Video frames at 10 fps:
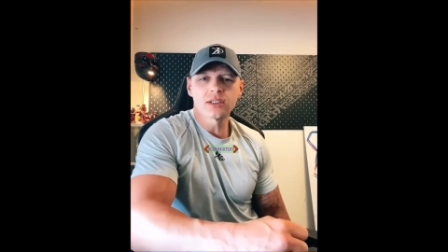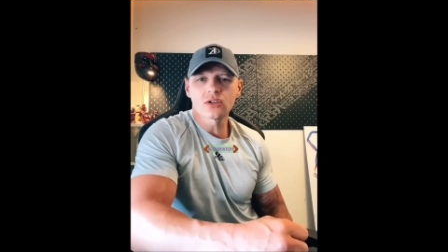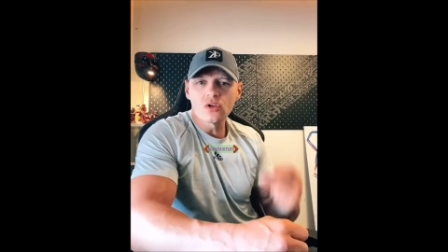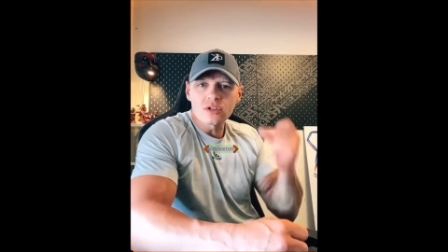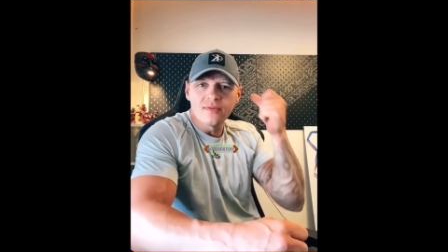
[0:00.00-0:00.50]

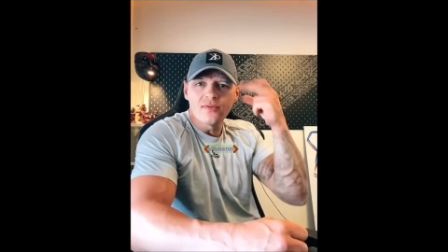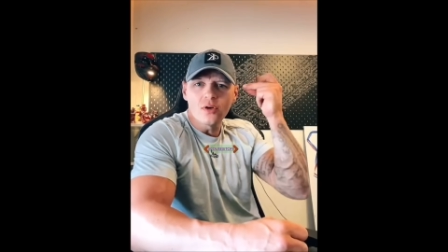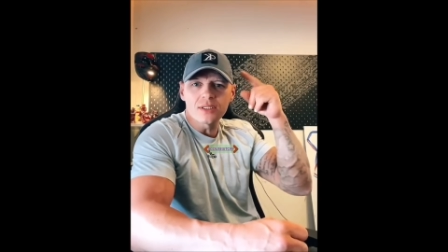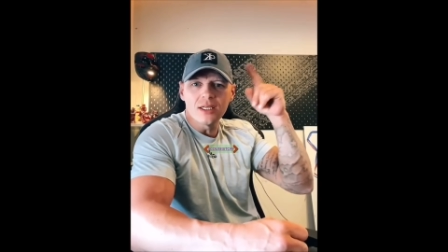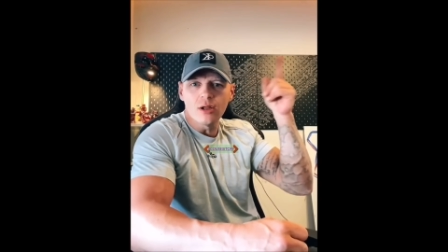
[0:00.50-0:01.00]
it's because I'm
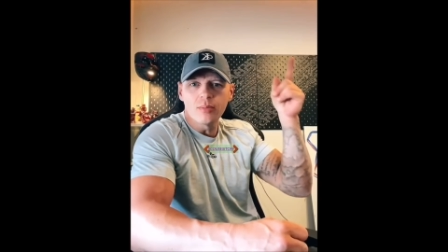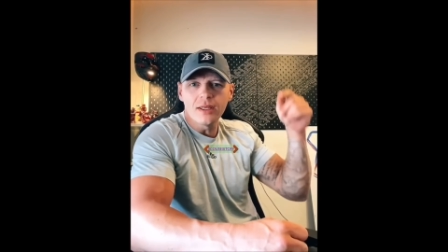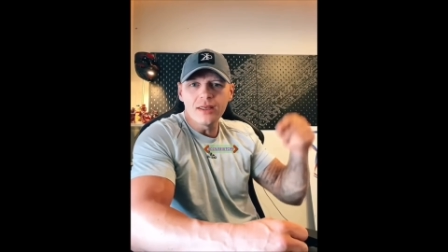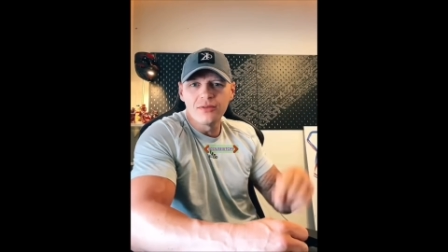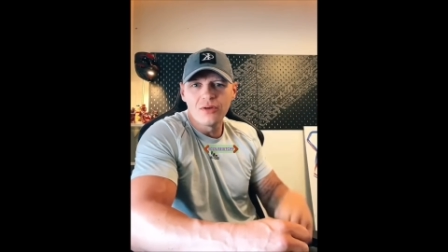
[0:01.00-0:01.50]
tapped a little
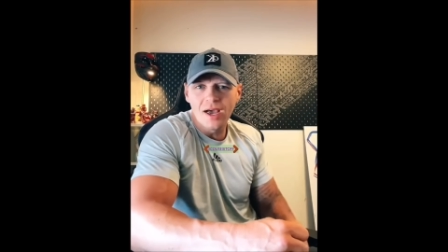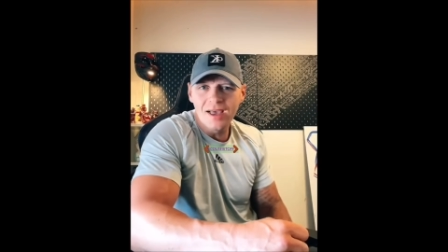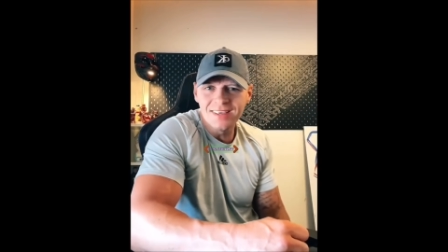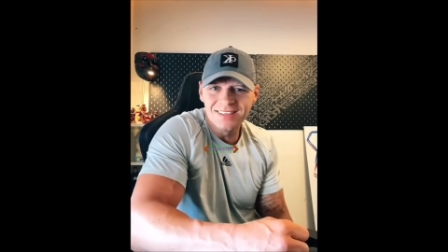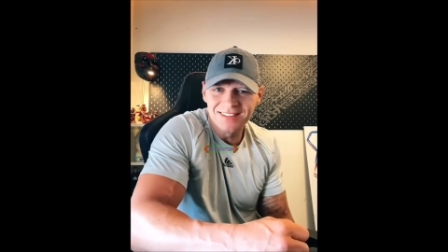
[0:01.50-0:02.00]
bit,
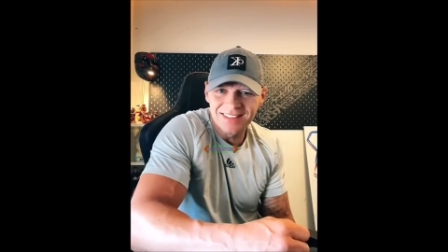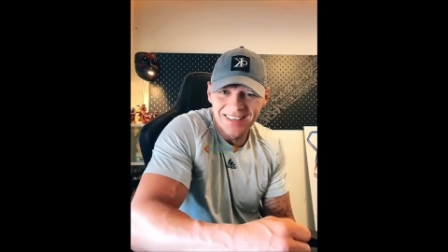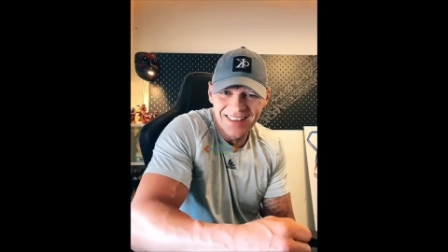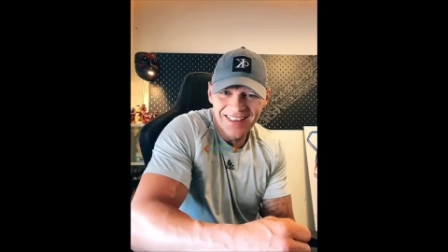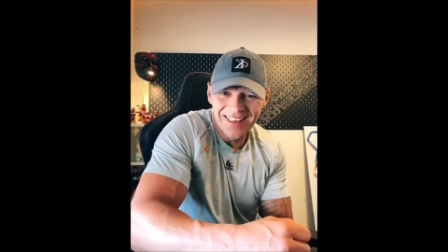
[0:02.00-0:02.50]

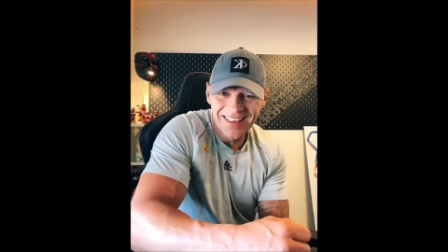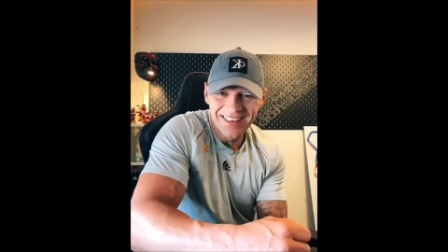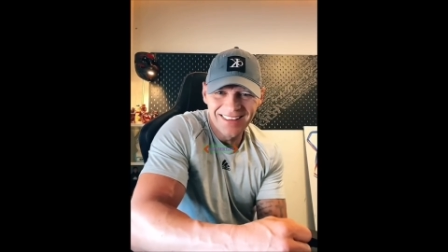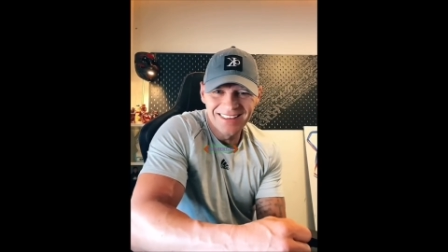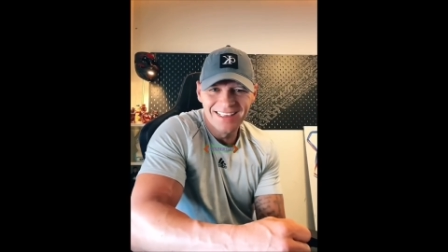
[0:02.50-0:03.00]
right?
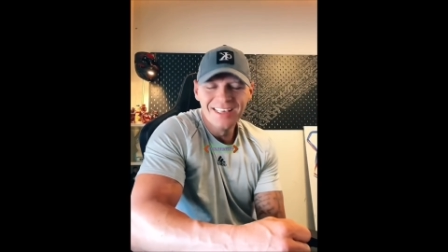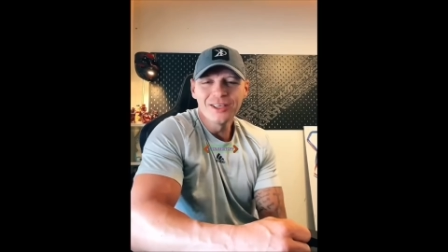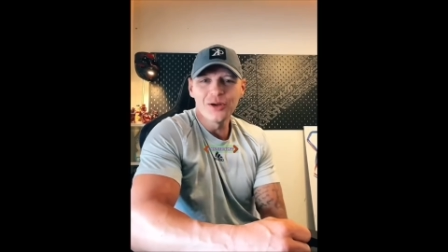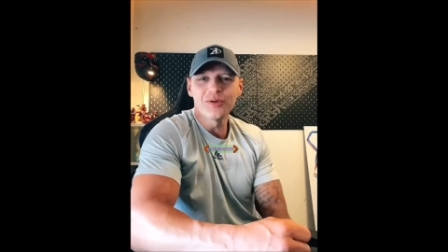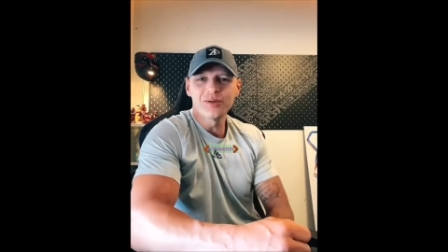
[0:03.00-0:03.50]

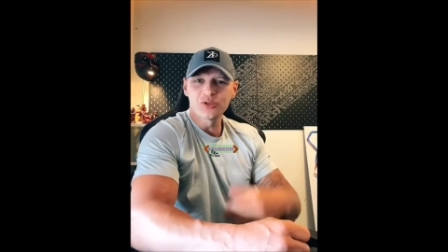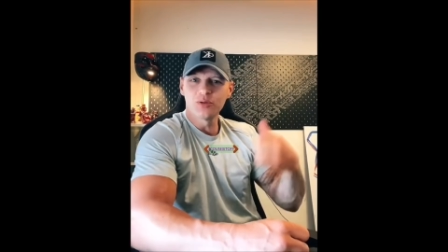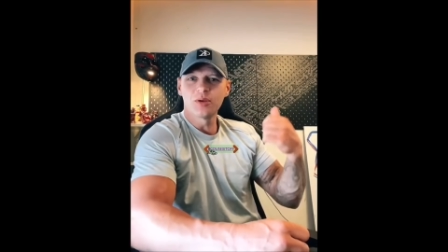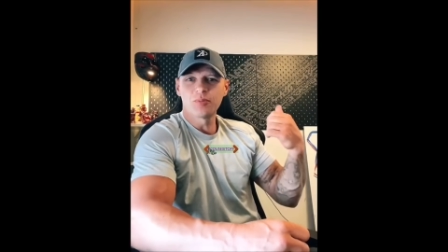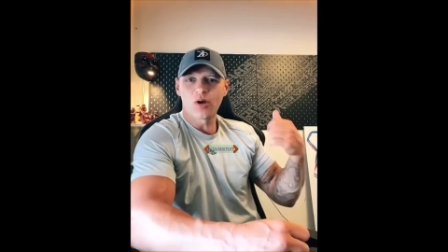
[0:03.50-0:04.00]
You know when I'm
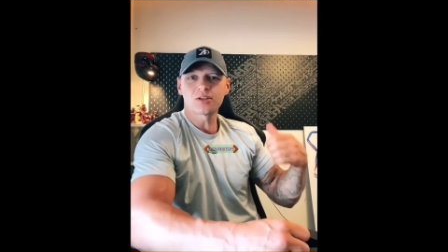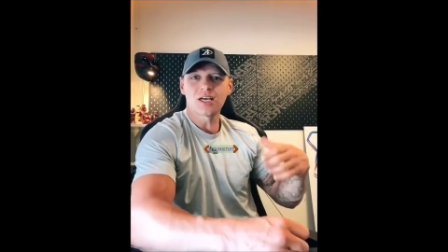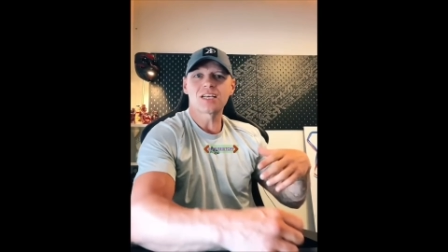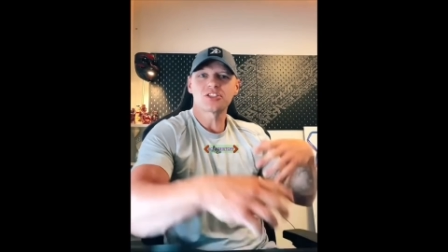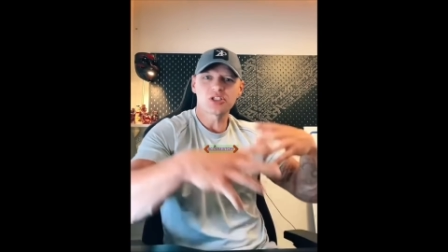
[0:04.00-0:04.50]
doing my
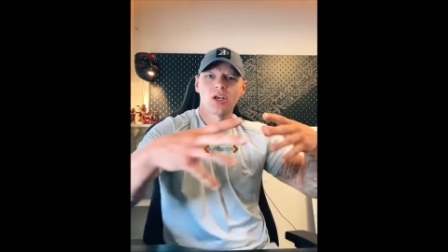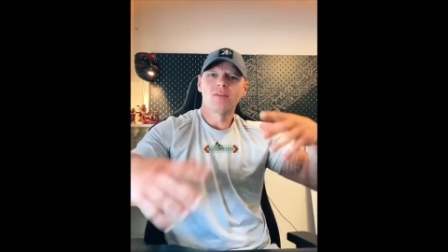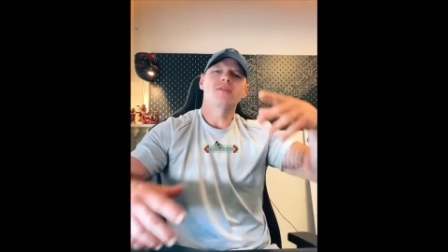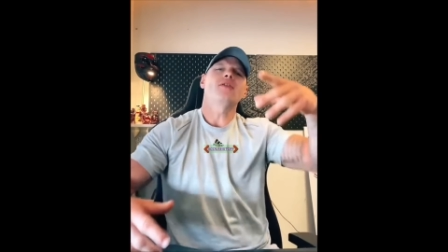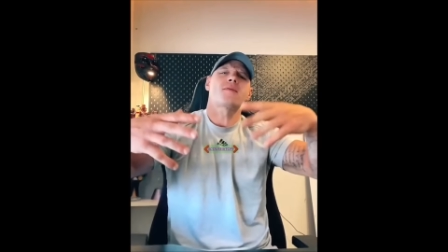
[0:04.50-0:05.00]
podcast,
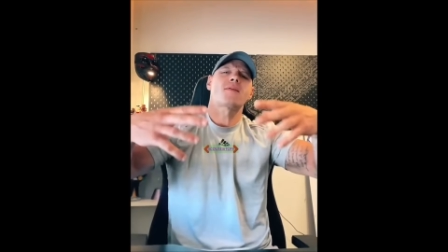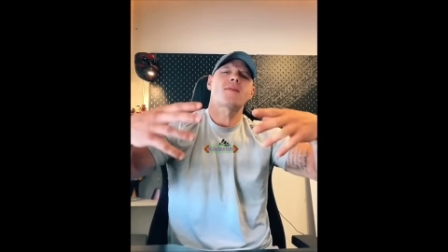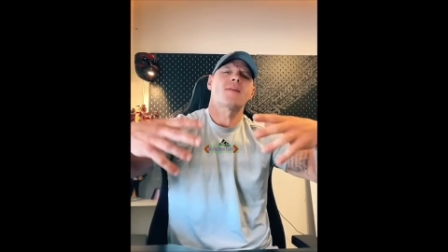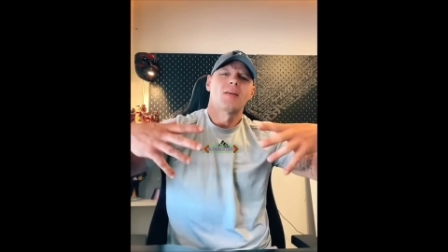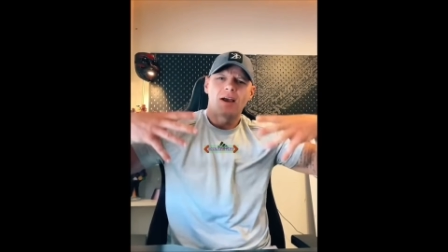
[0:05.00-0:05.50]

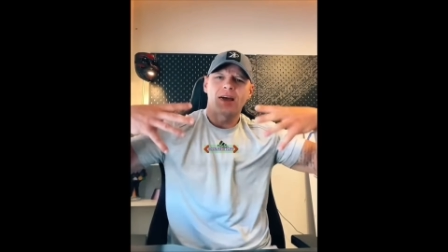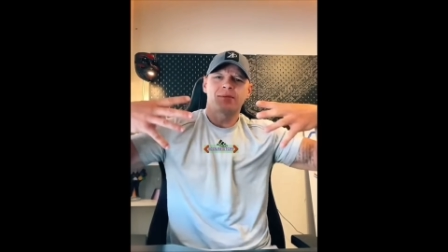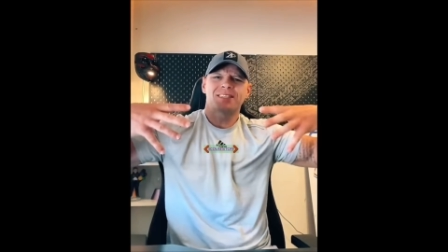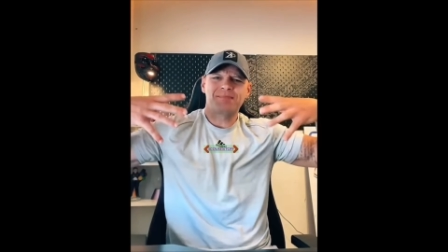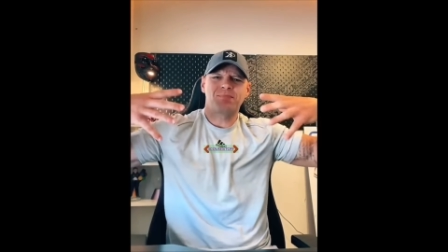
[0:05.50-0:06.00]

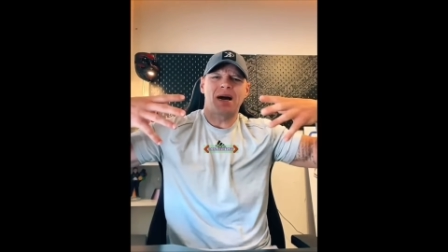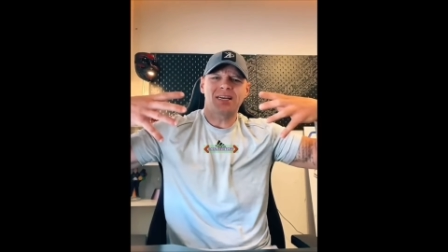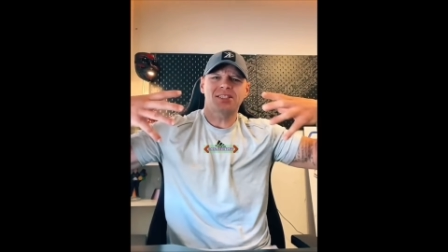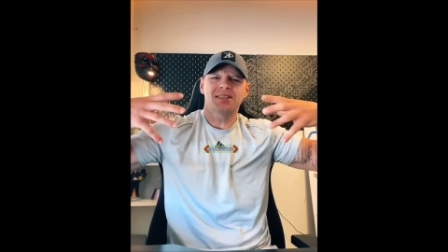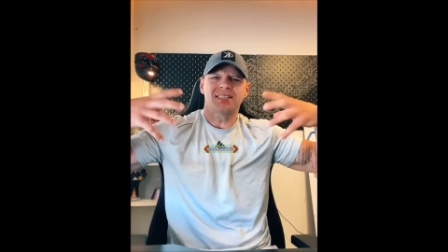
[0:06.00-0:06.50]
I'm dead
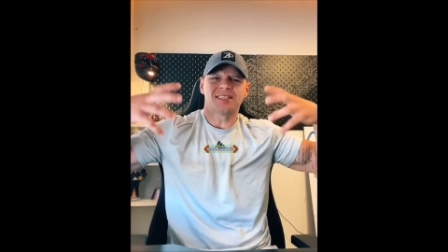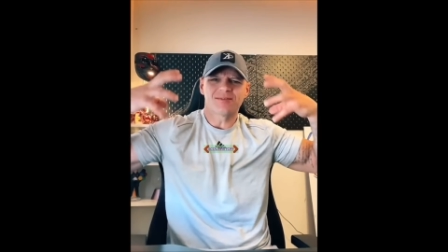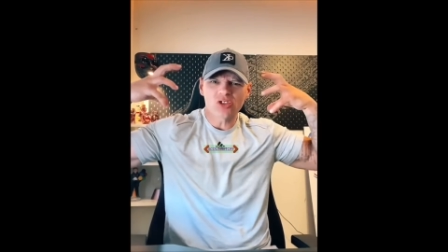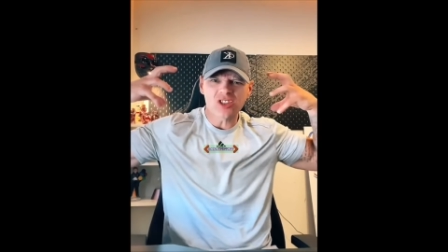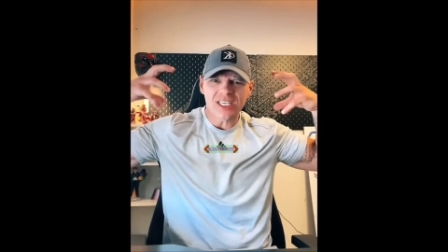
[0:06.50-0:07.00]
passionate,
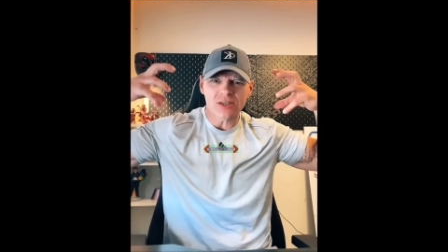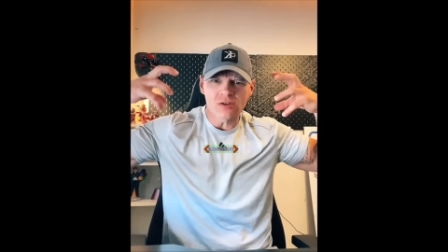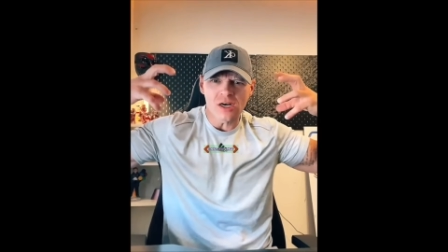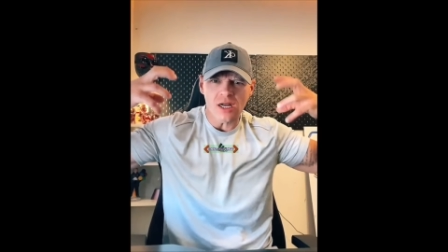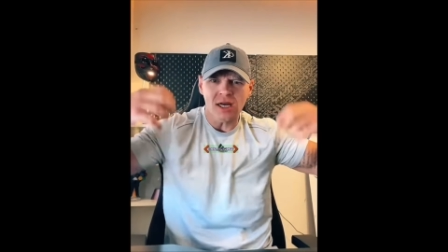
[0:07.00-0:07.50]
and just like,
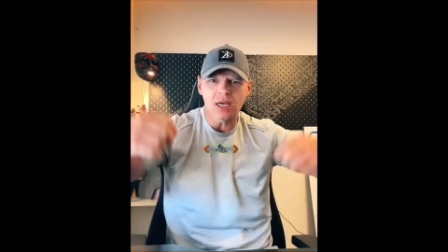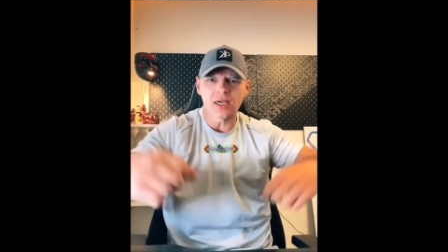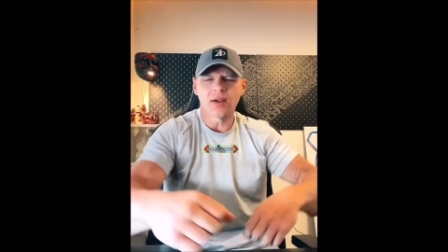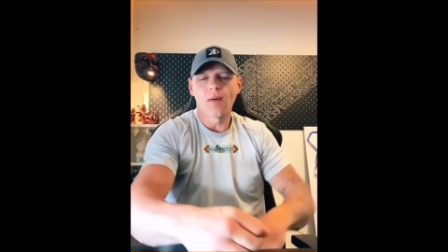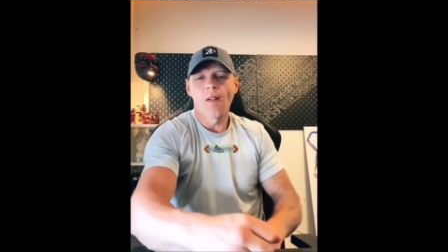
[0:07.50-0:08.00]
rah.